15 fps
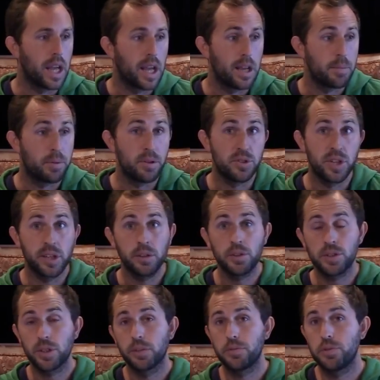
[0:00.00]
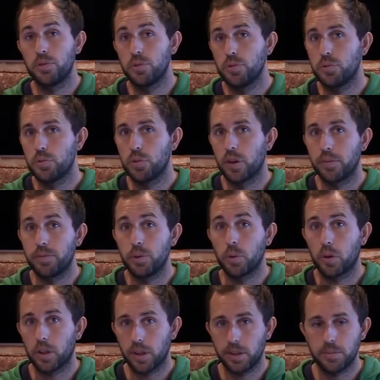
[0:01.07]
and present yourself to a
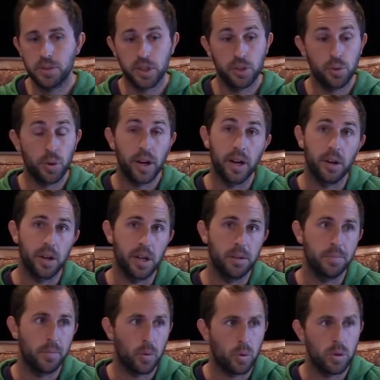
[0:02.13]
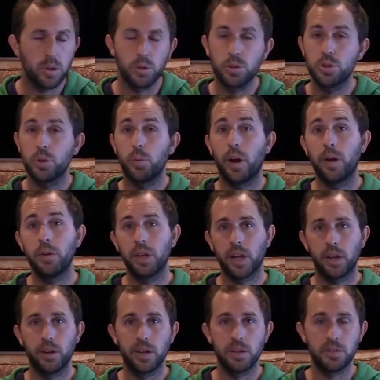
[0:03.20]
few clubs in your area or your
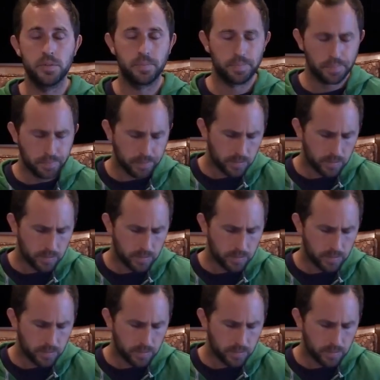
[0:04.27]
surrounding areas